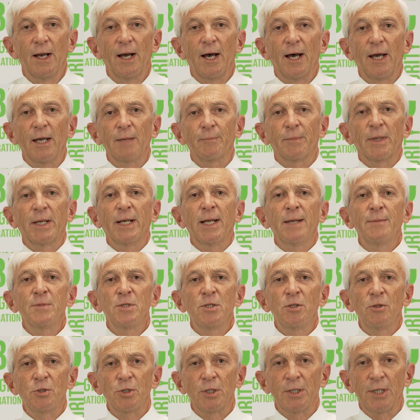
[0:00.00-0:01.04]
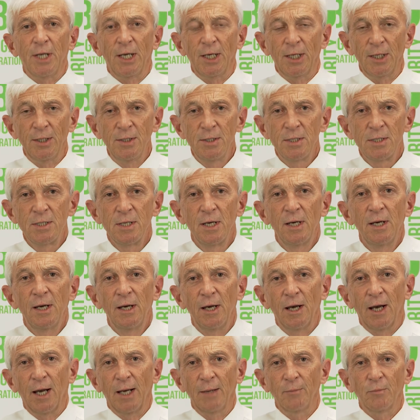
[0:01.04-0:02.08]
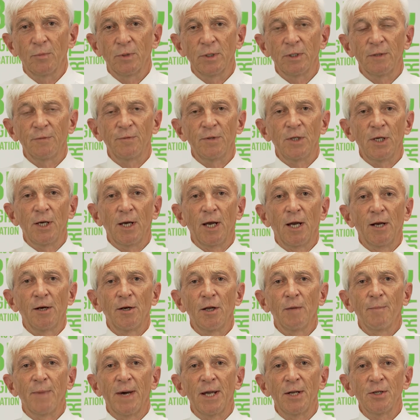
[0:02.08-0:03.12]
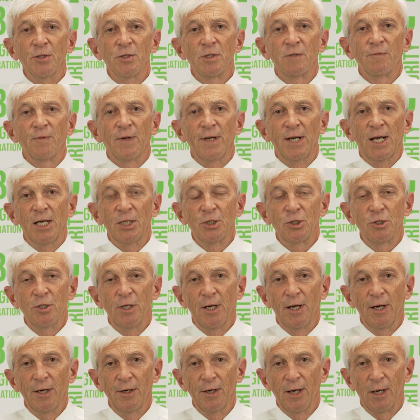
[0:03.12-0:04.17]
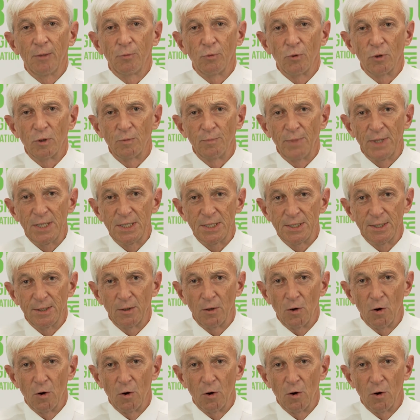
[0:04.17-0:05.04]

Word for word: Hi, my name is Eugene Higgins. I'm one of the area managers for National Learning Network based in